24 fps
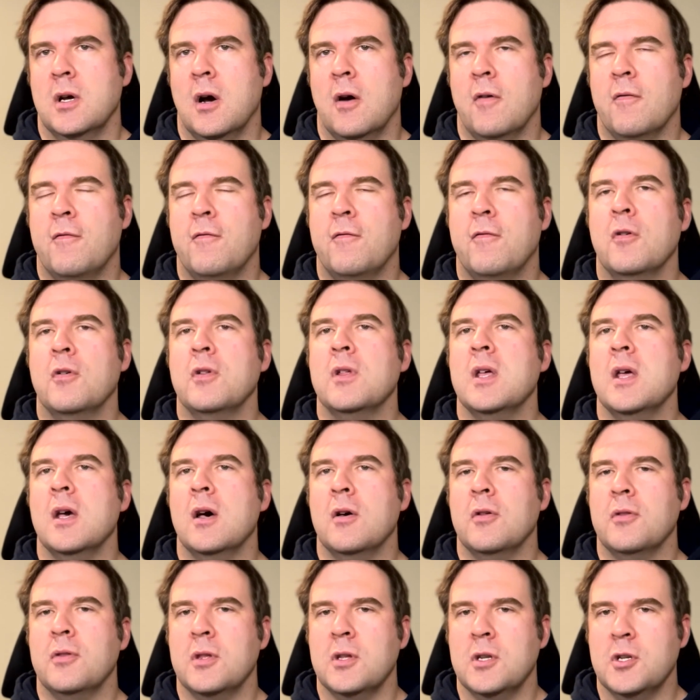A fully
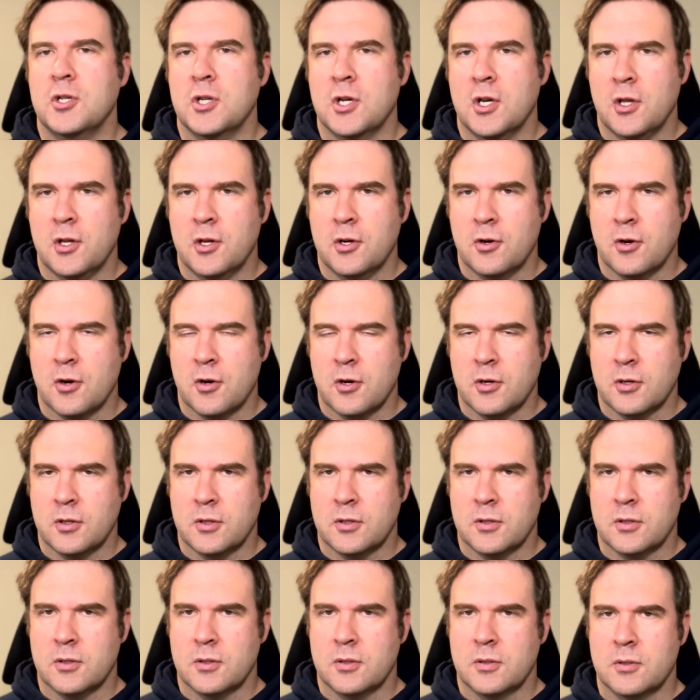healthy Jalen
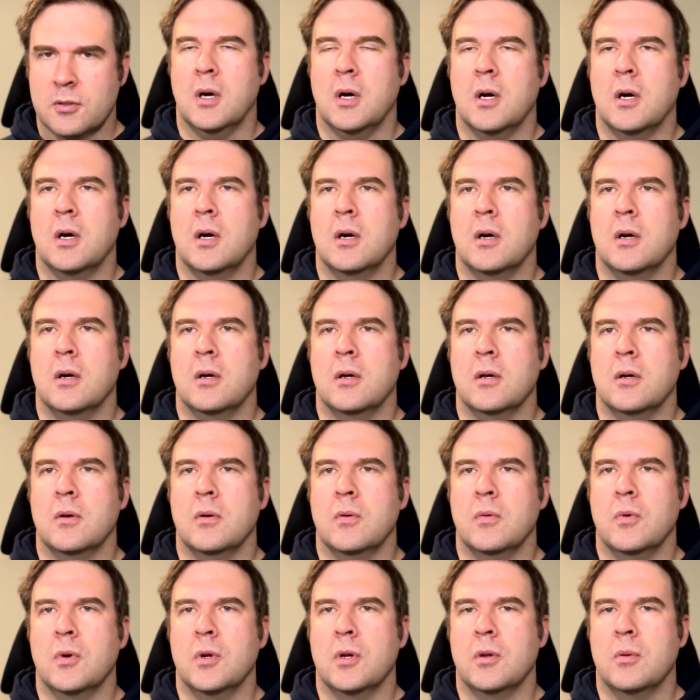Hurts
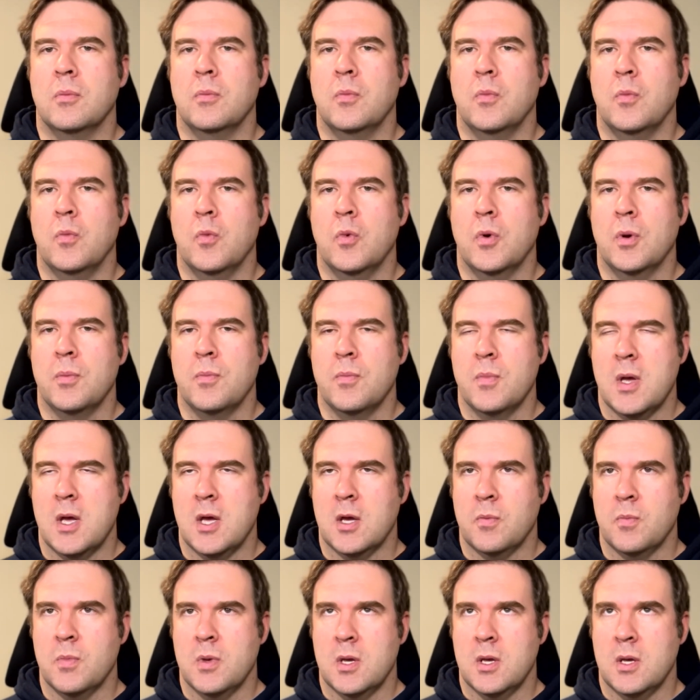would
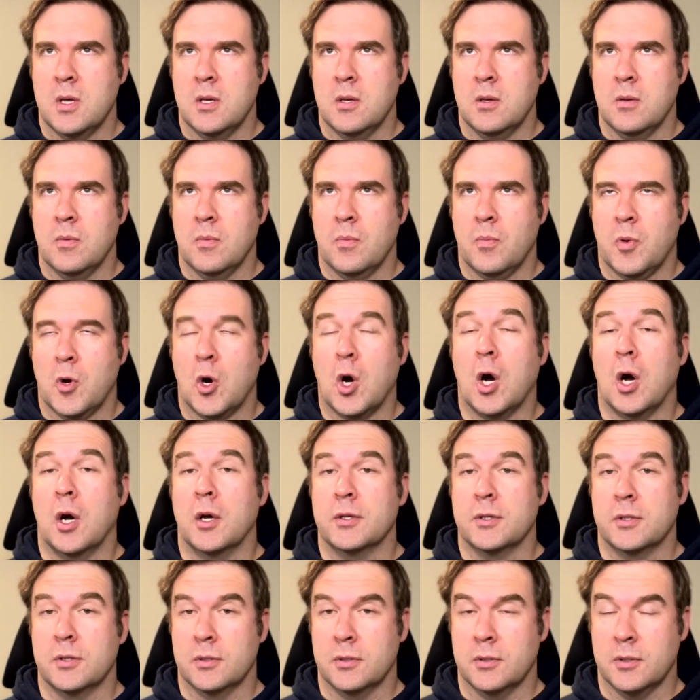make me
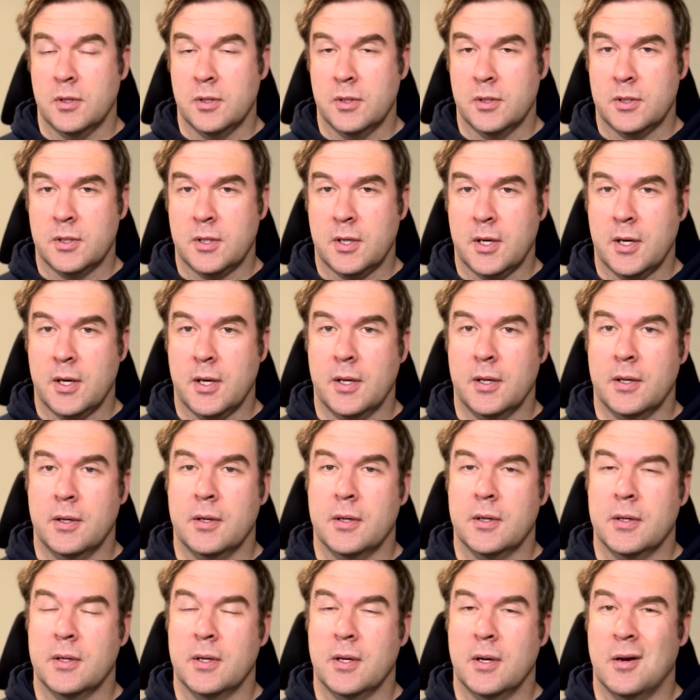pause and say,
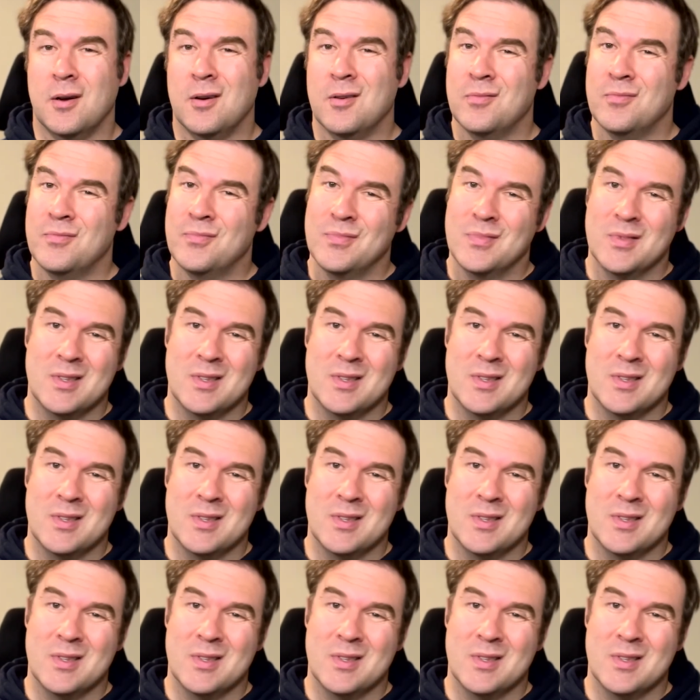you know,